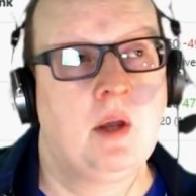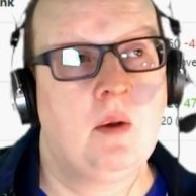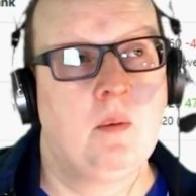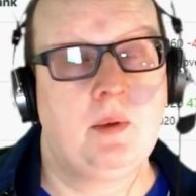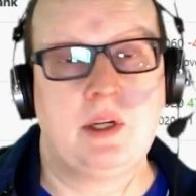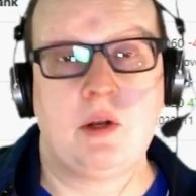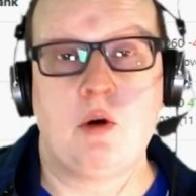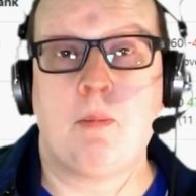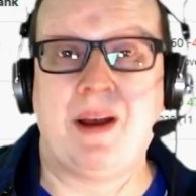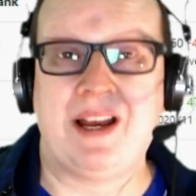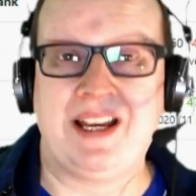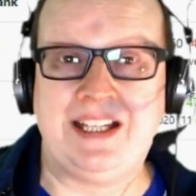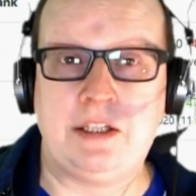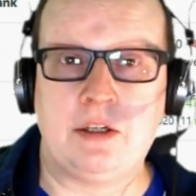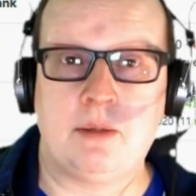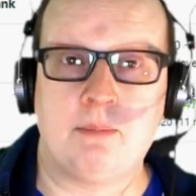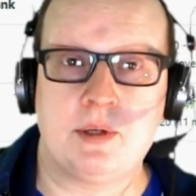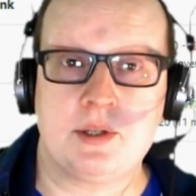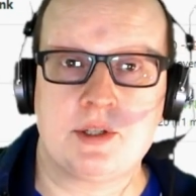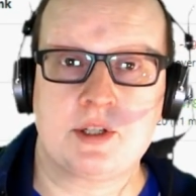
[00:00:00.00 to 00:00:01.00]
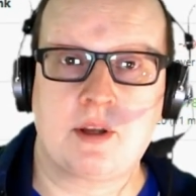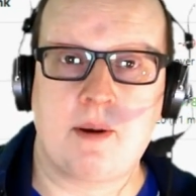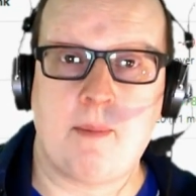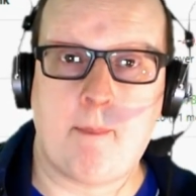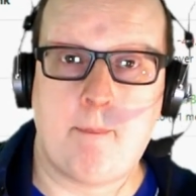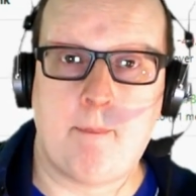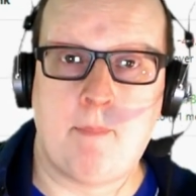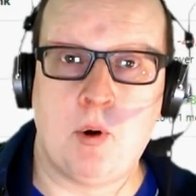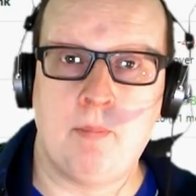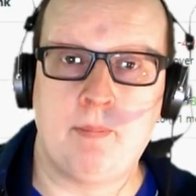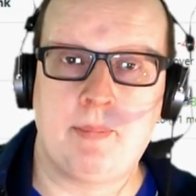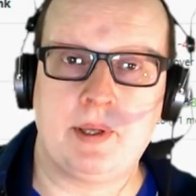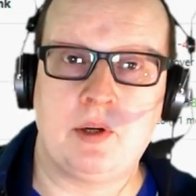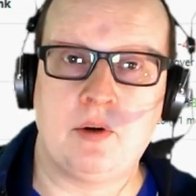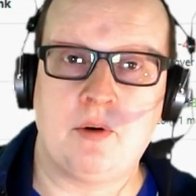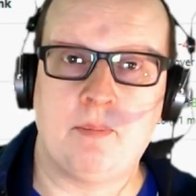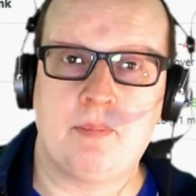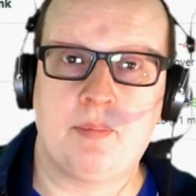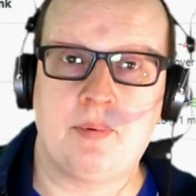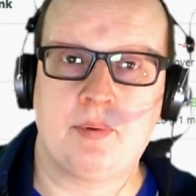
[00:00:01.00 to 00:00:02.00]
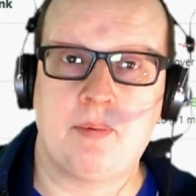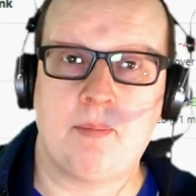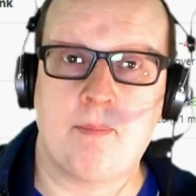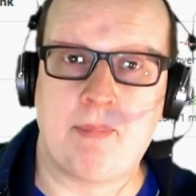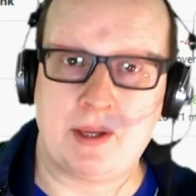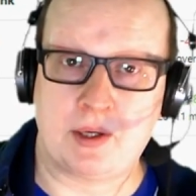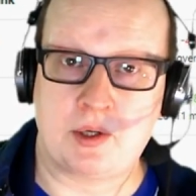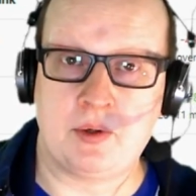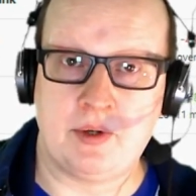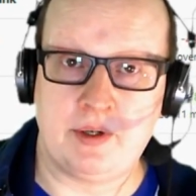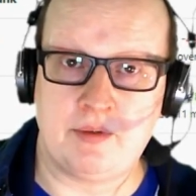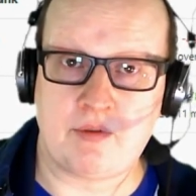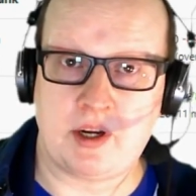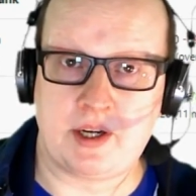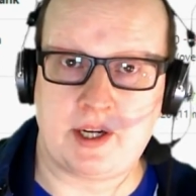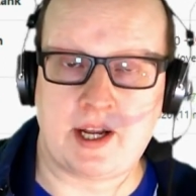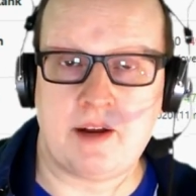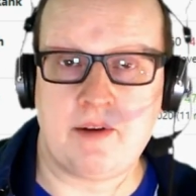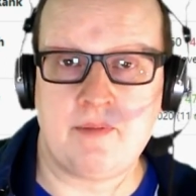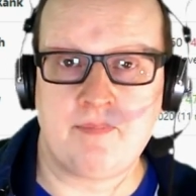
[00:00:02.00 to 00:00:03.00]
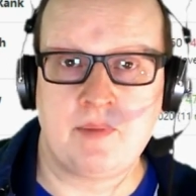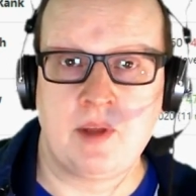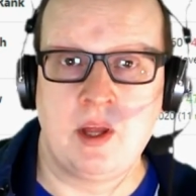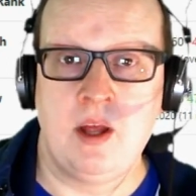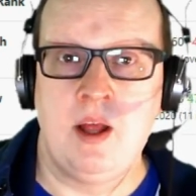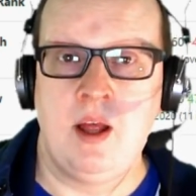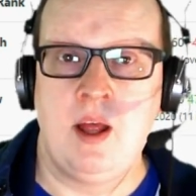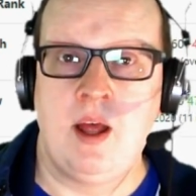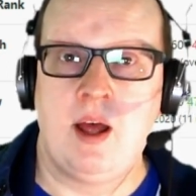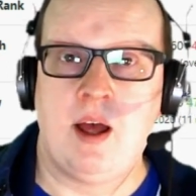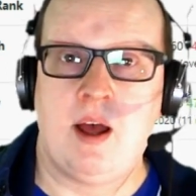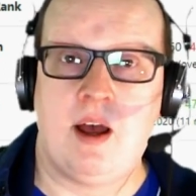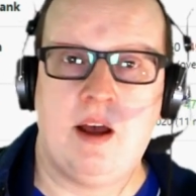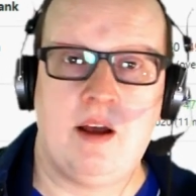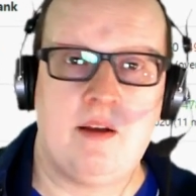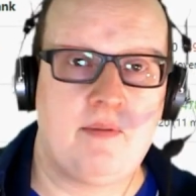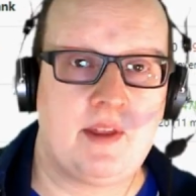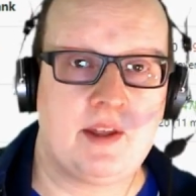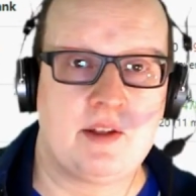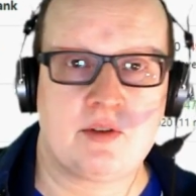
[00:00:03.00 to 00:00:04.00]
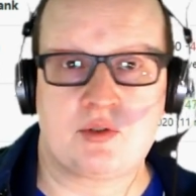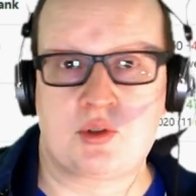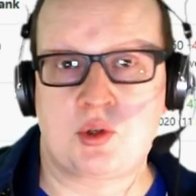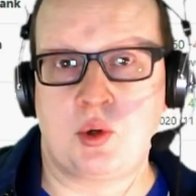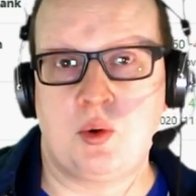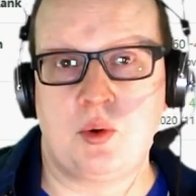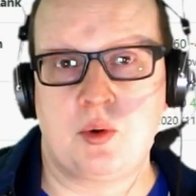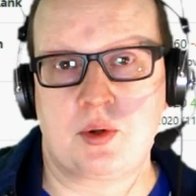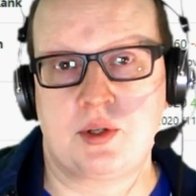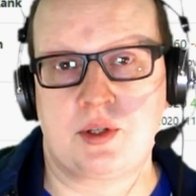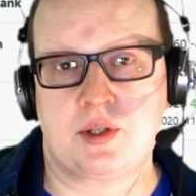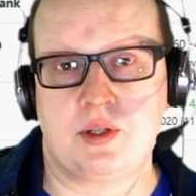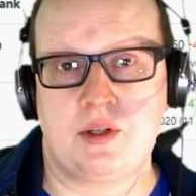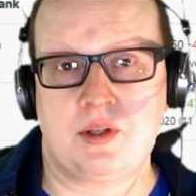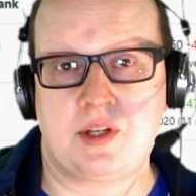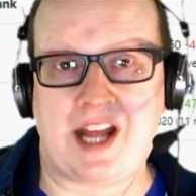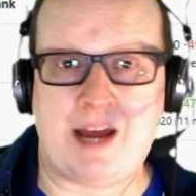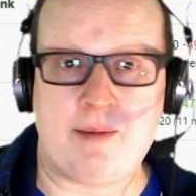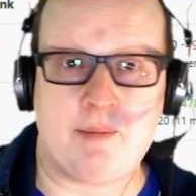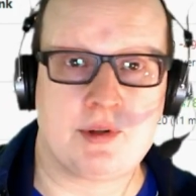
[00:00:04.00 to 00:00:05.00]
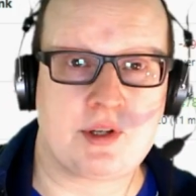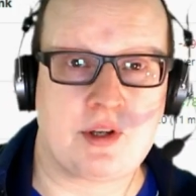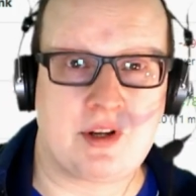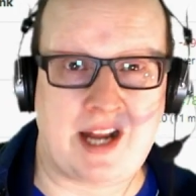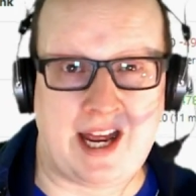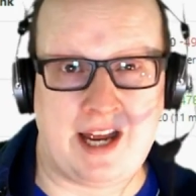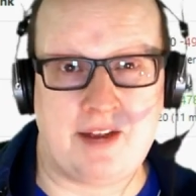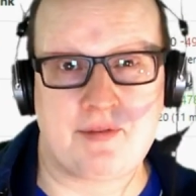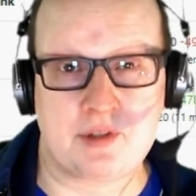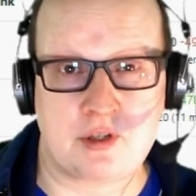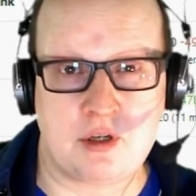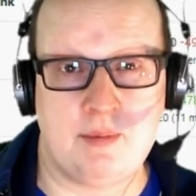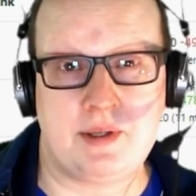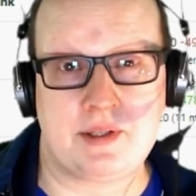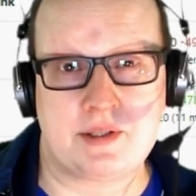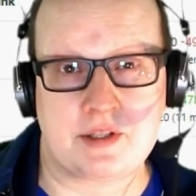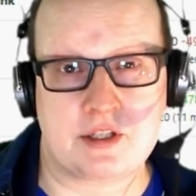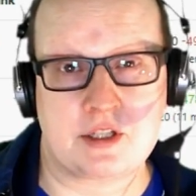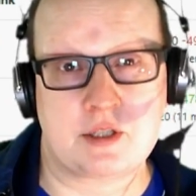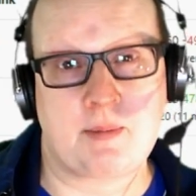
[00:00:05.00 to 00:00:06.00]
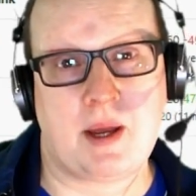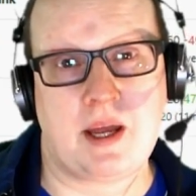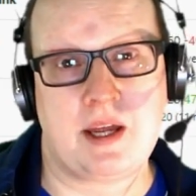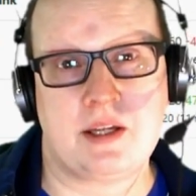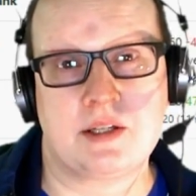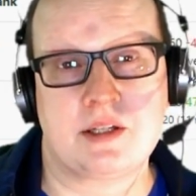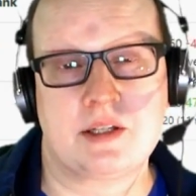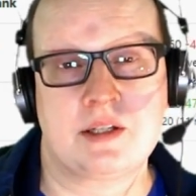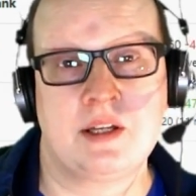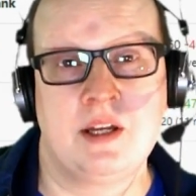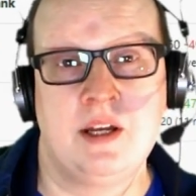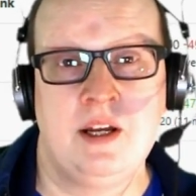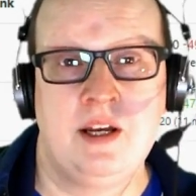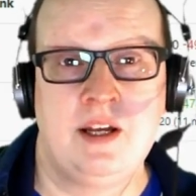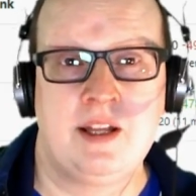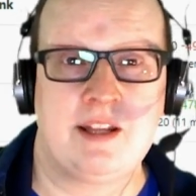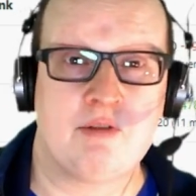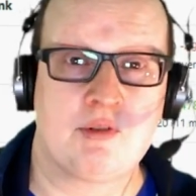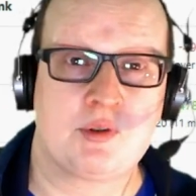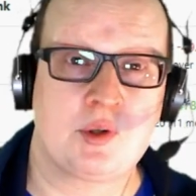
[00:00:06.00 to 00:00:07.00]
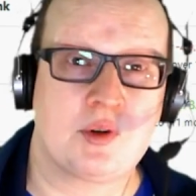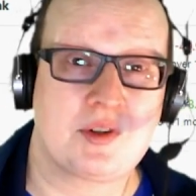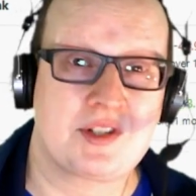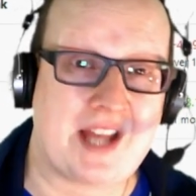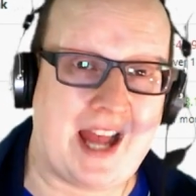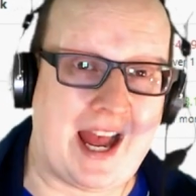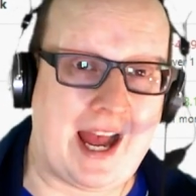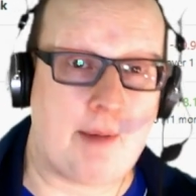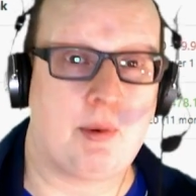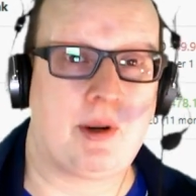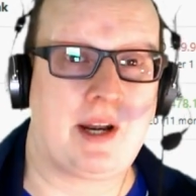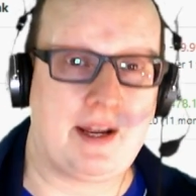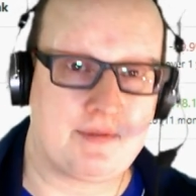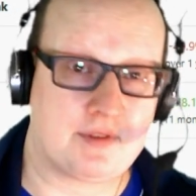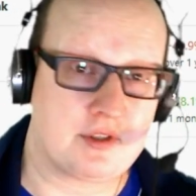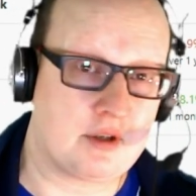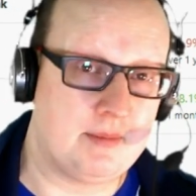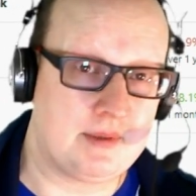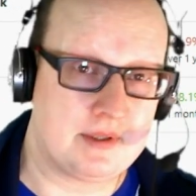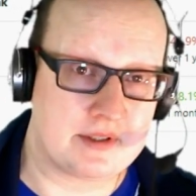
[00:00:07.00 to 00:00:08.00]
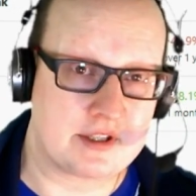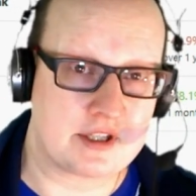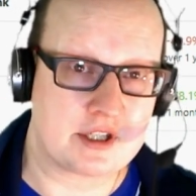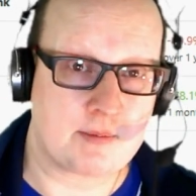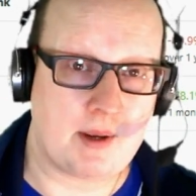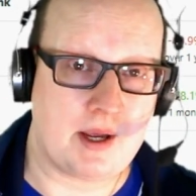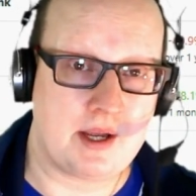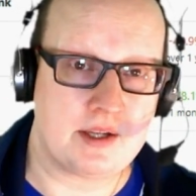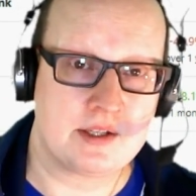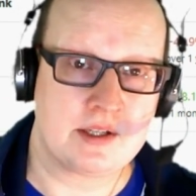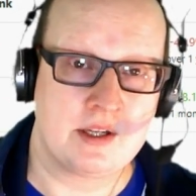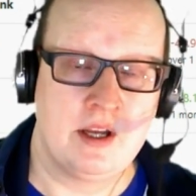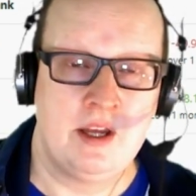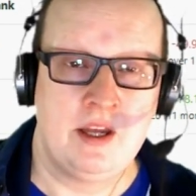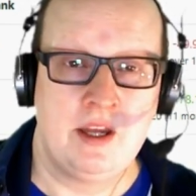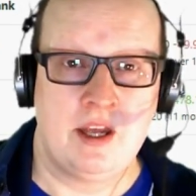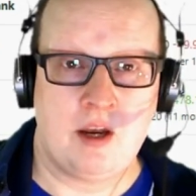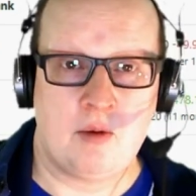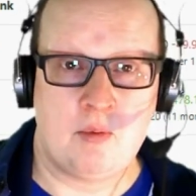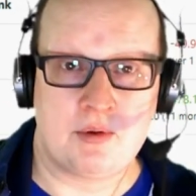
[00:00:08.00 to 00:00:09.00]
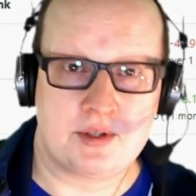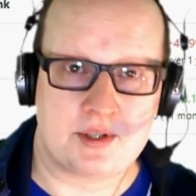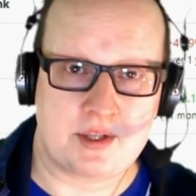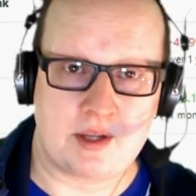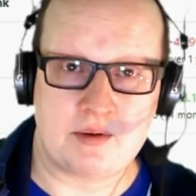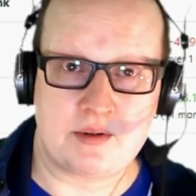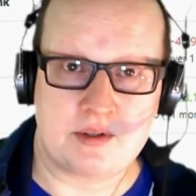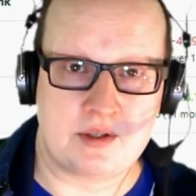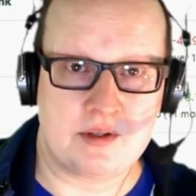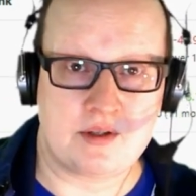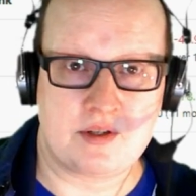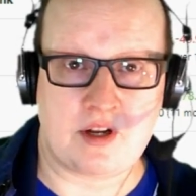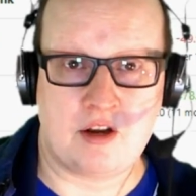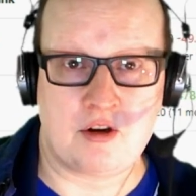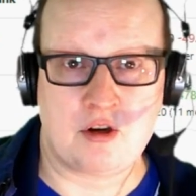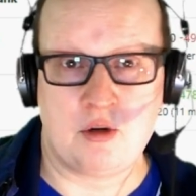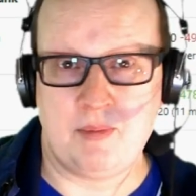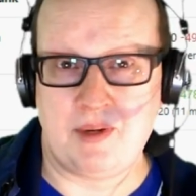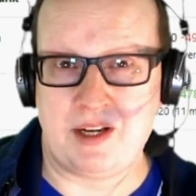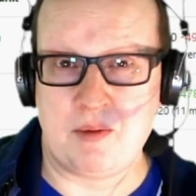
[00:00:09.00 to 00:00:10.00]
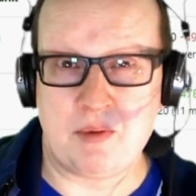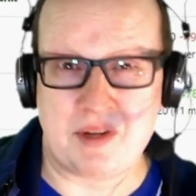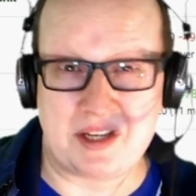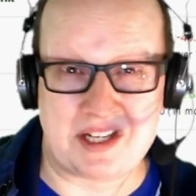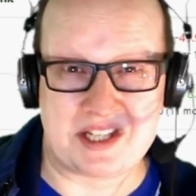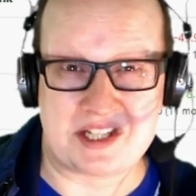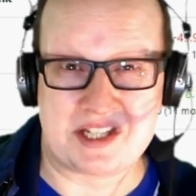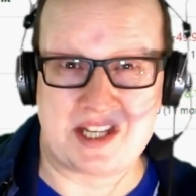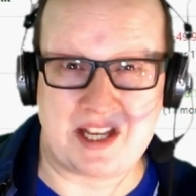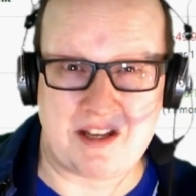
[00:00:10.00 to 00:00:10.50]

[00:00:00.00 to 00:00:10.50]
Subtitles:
We know about Elon Musk pumping up Bitcoin right now. There are talks that Amazon have to come into the space. There are talks that Apple have to come into the space. And once those two start coming in, we're going to see a